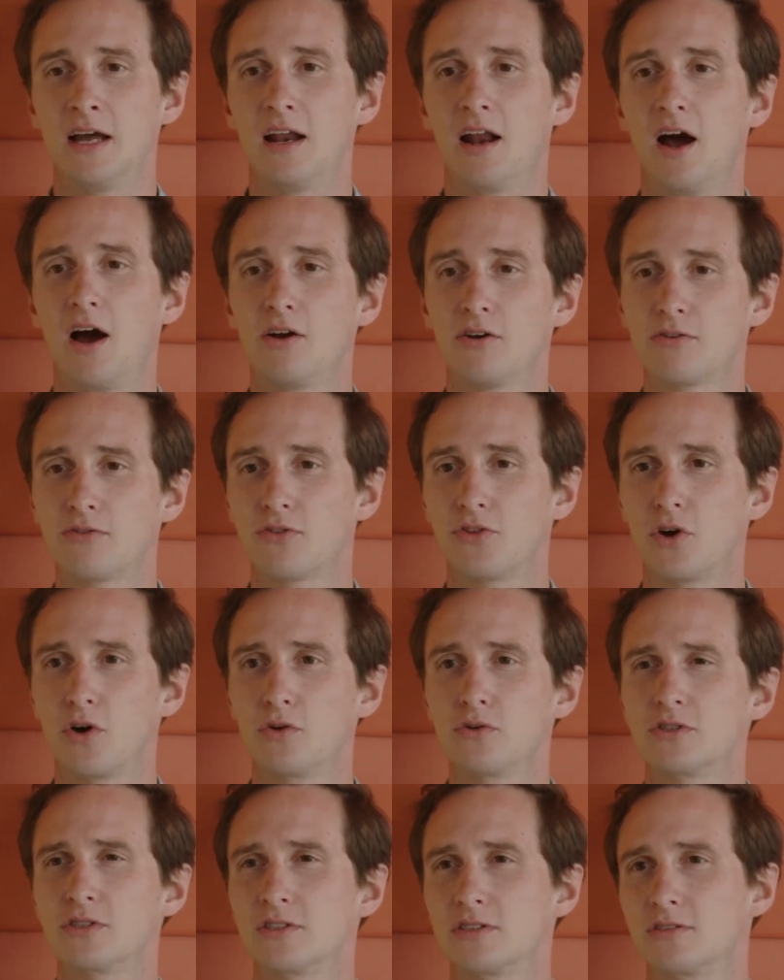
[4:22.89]
Out of
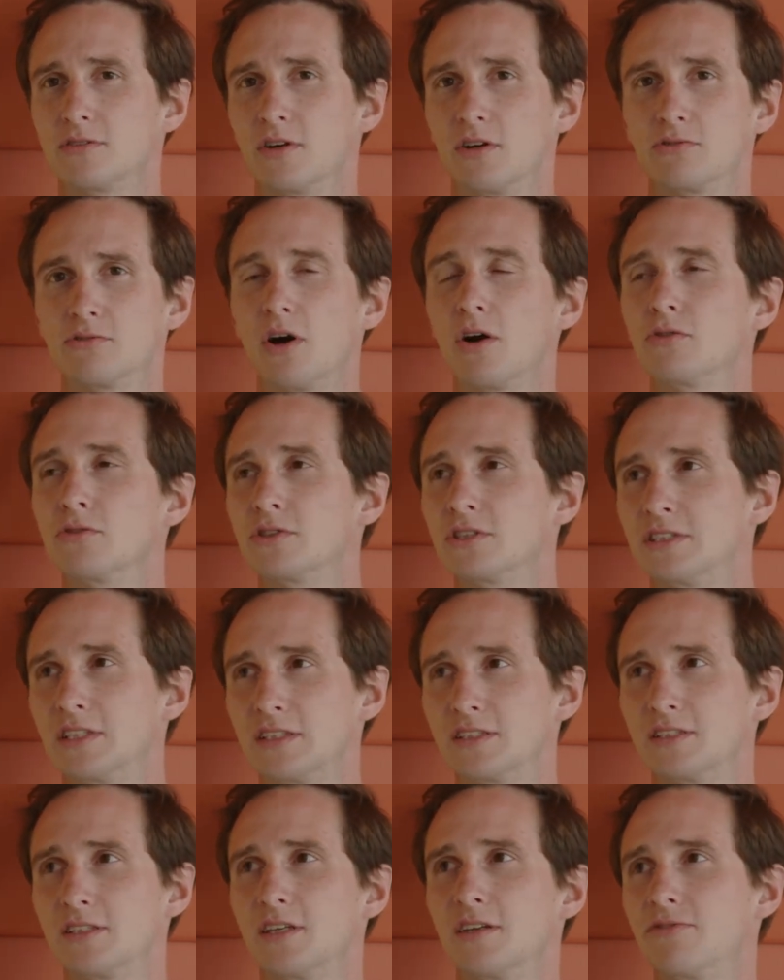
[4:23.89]
those, around
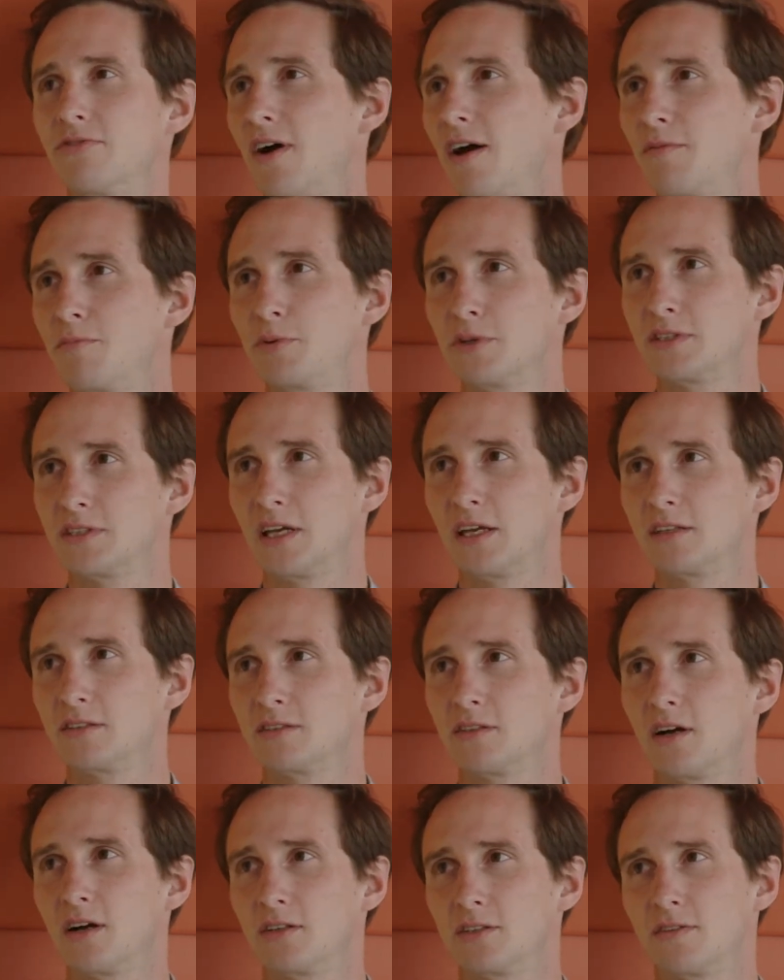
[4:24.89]

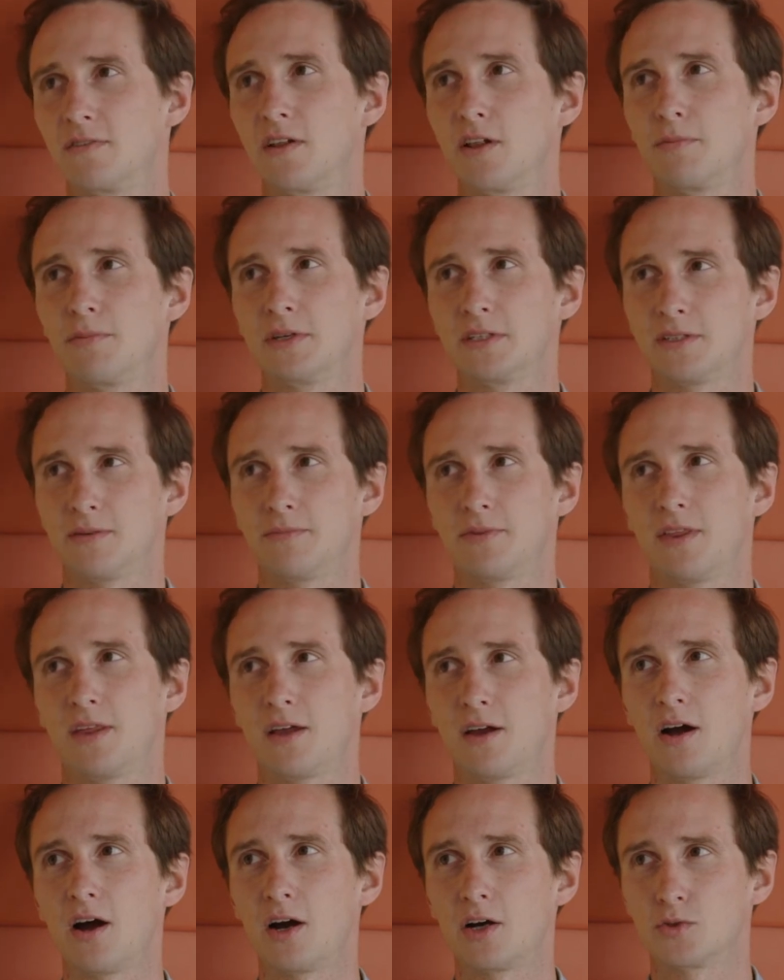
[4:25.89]
65% are developing something
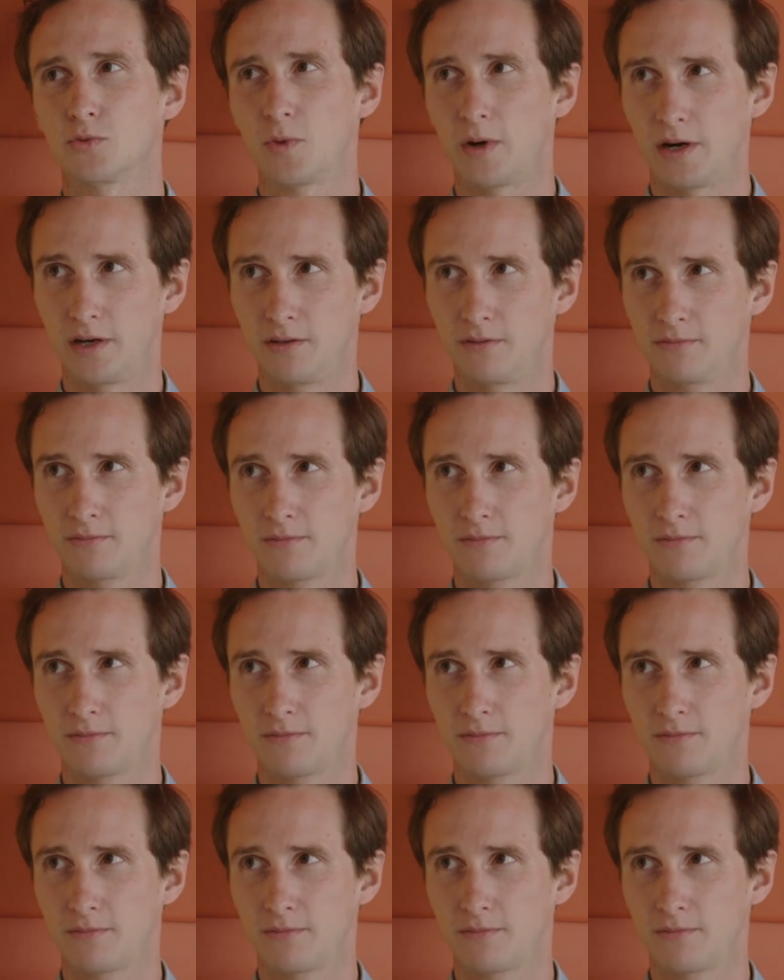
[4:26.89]
hardware.